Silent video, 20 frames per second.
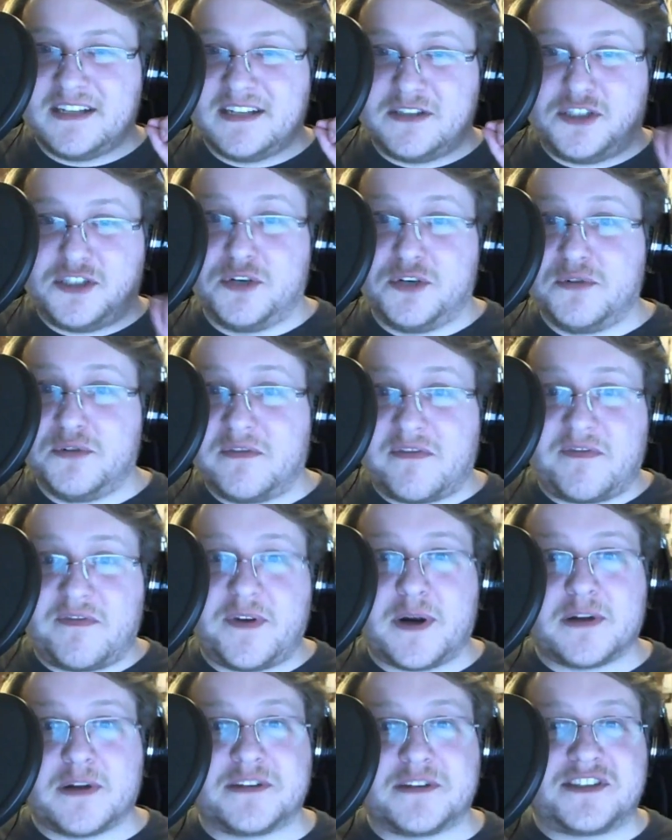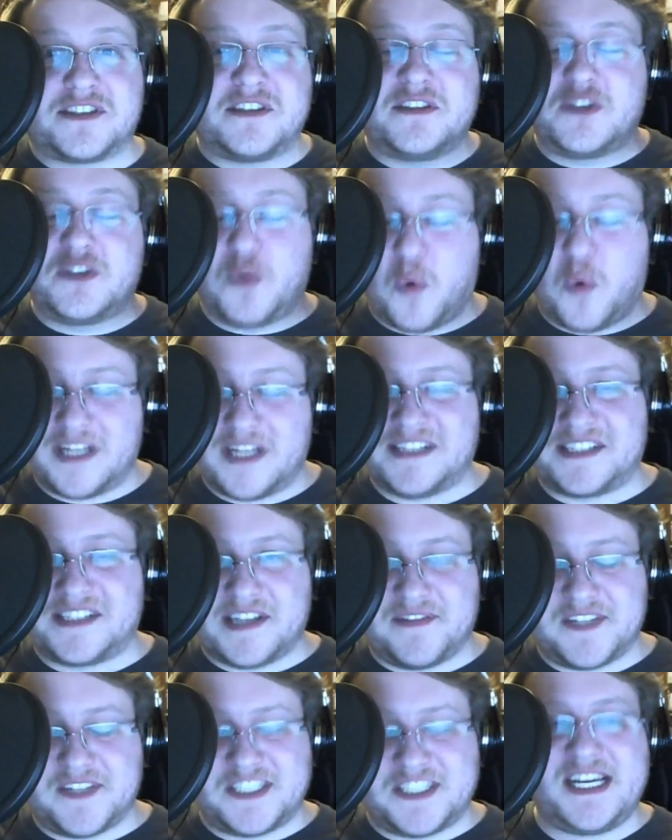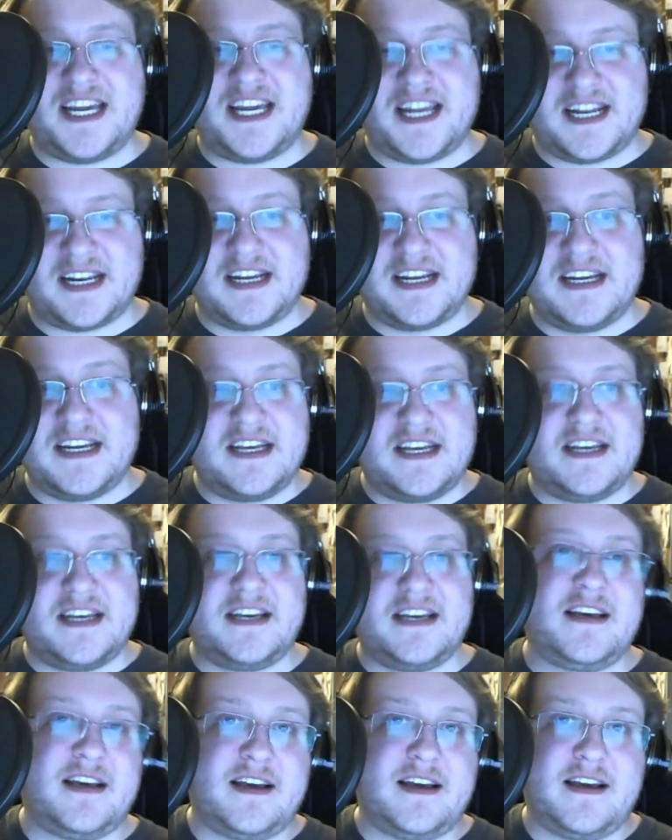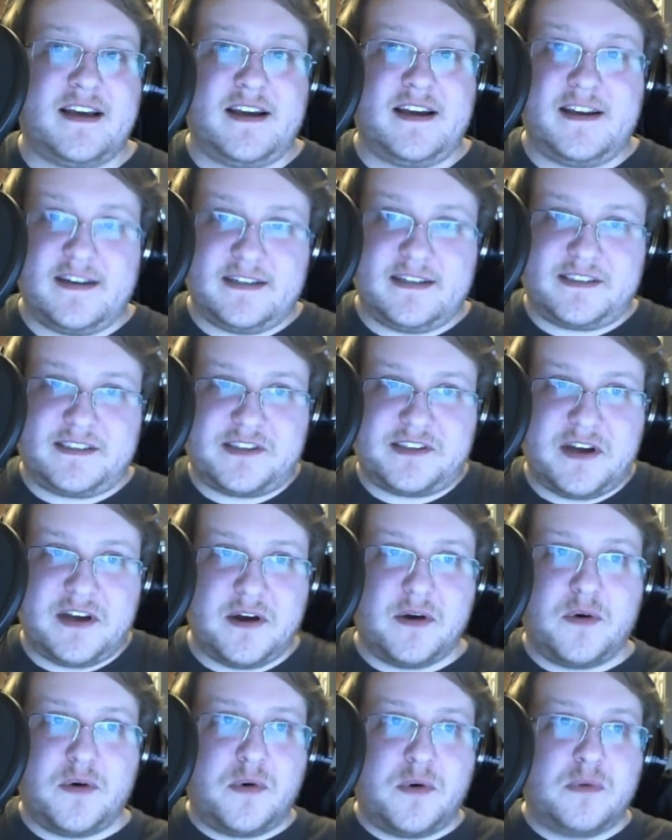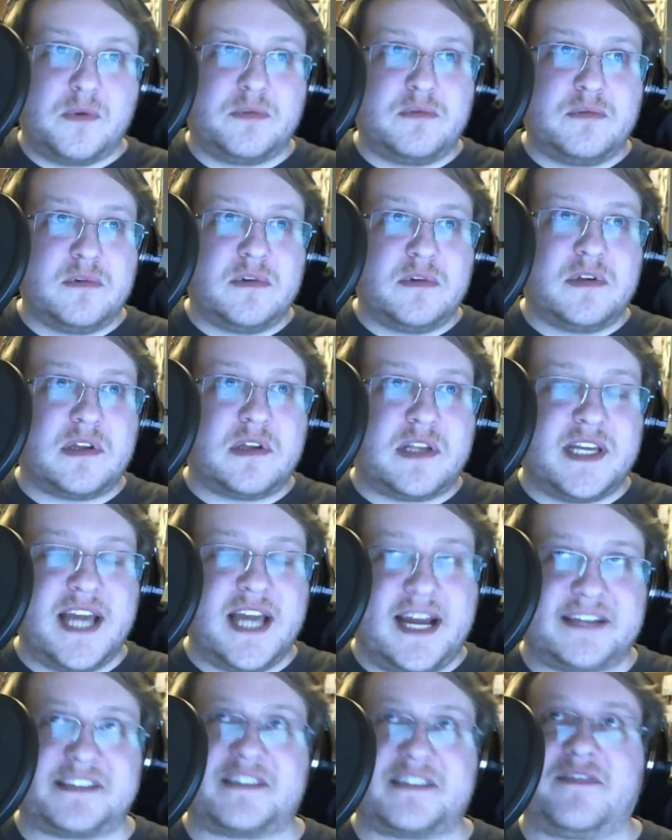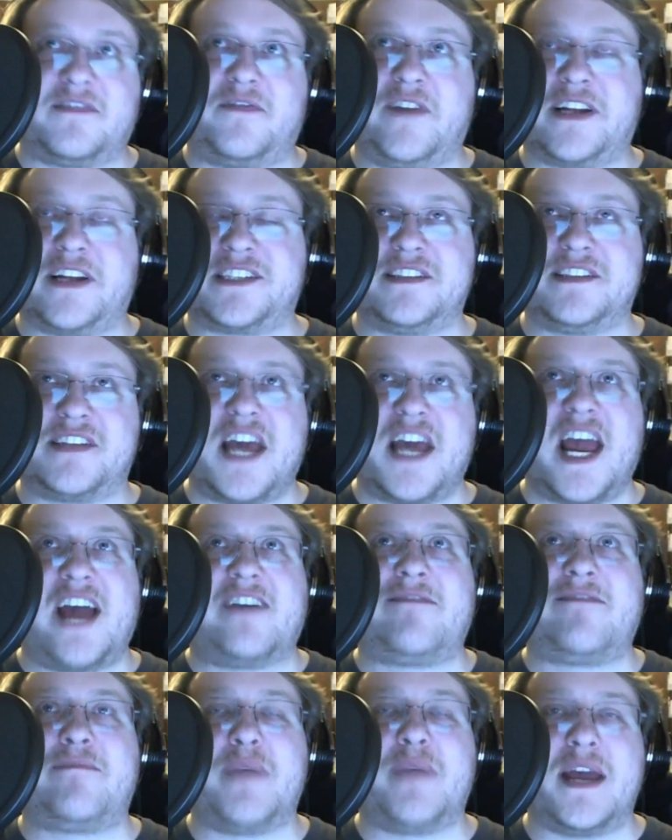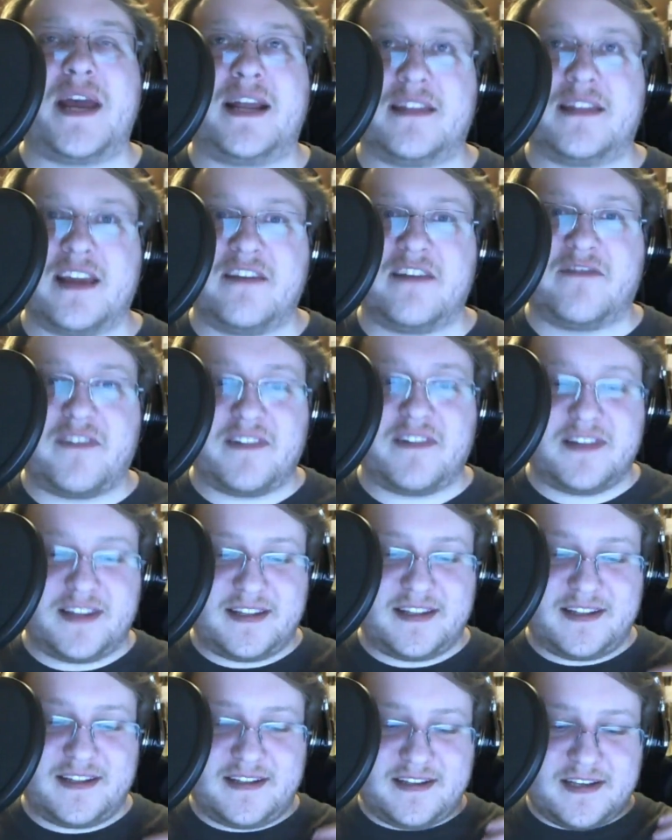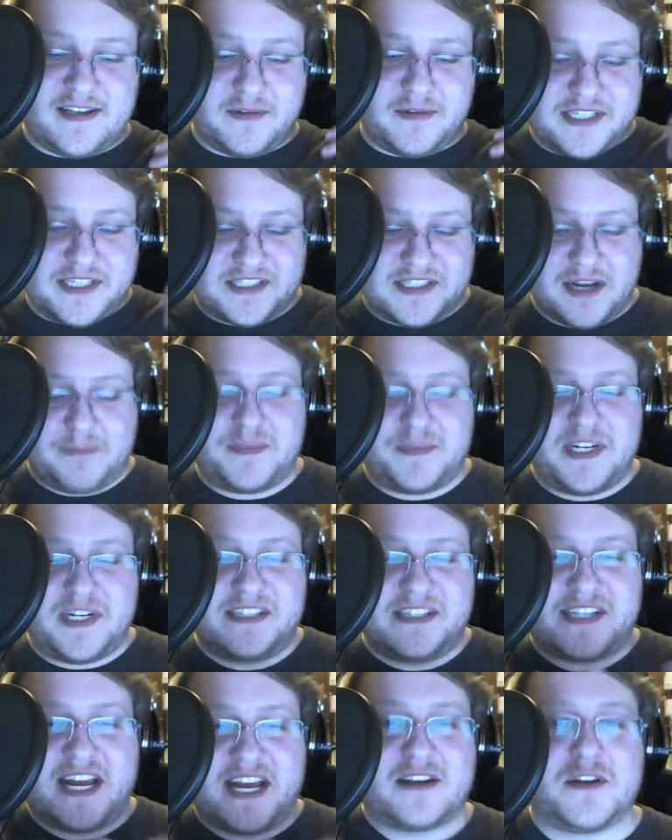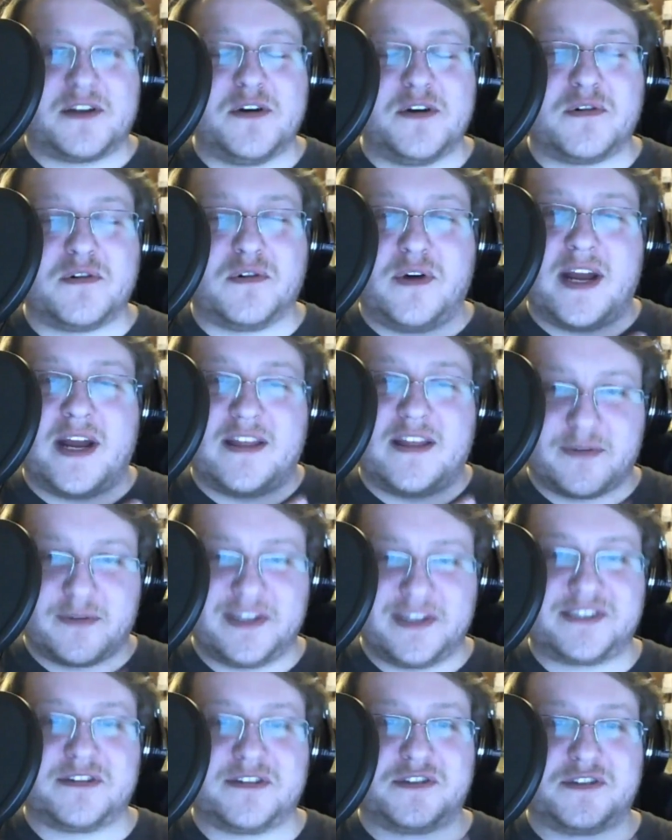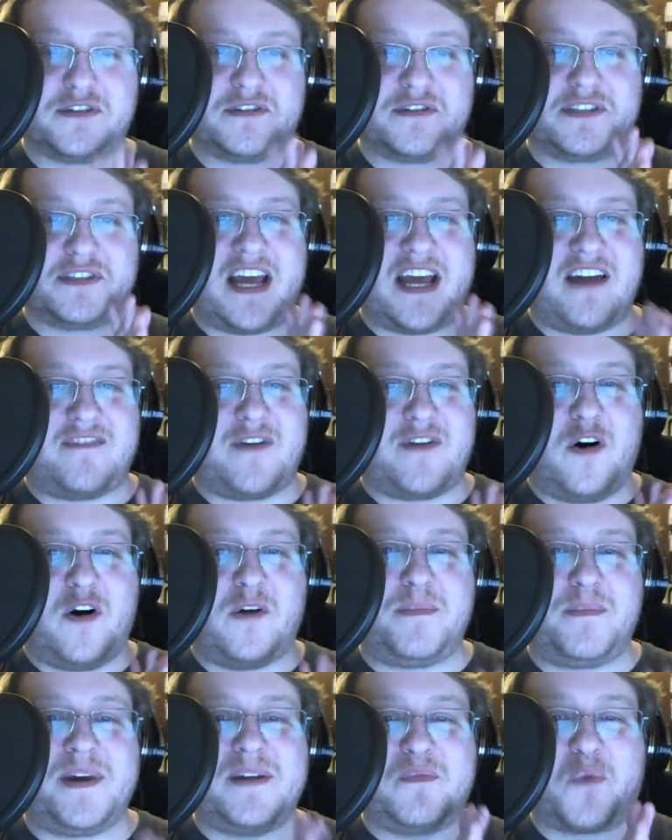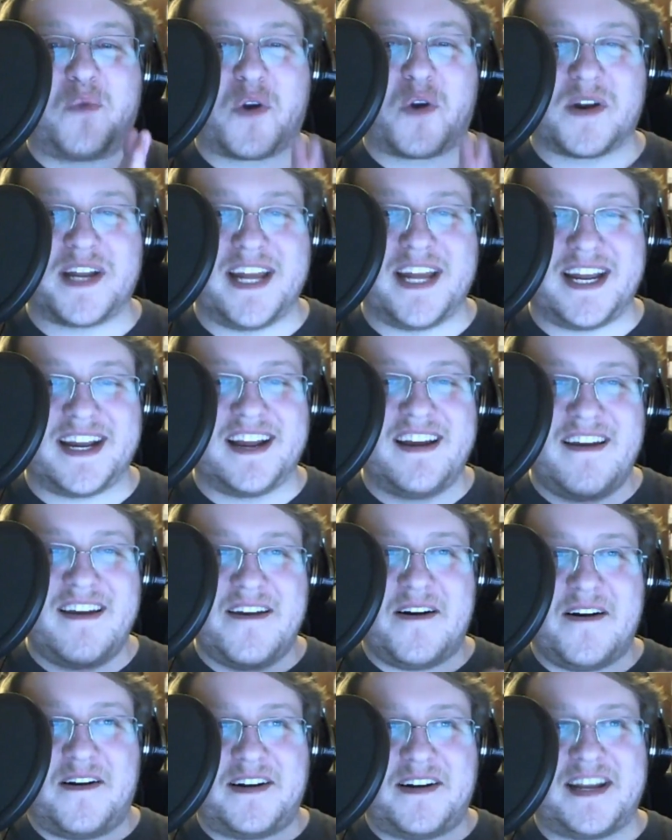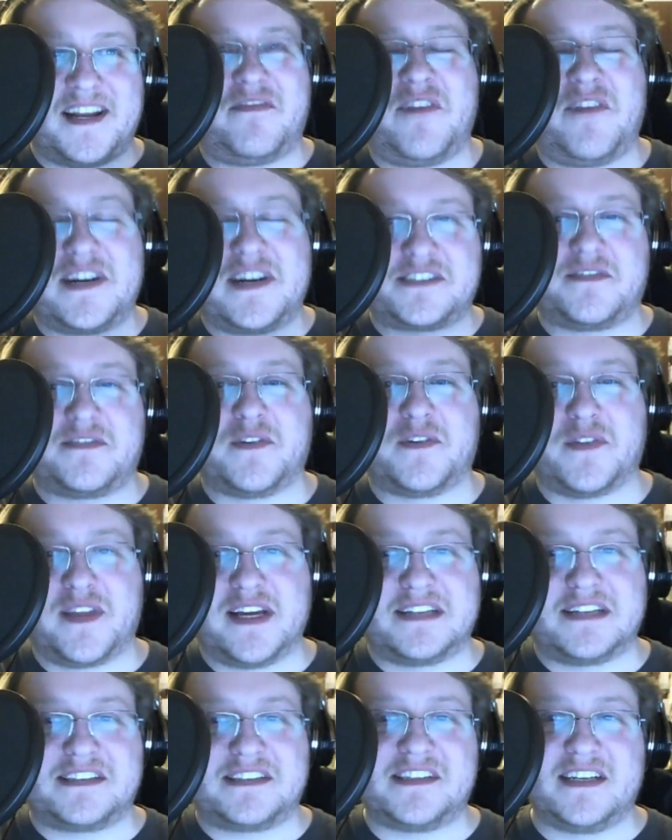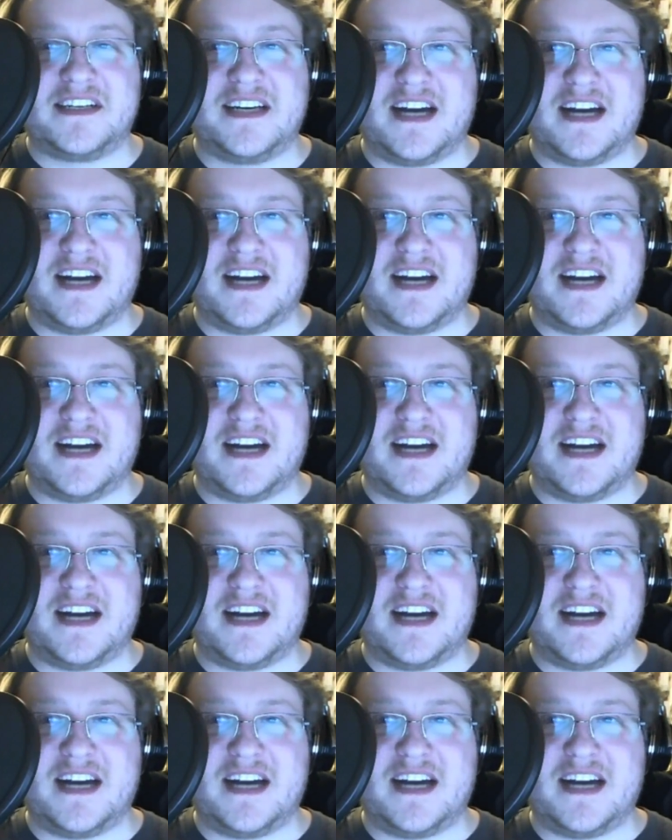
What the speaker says: June 1st, 2017. So yes, fixes have been, these companies and Google and the researchers have all been working on a fix for this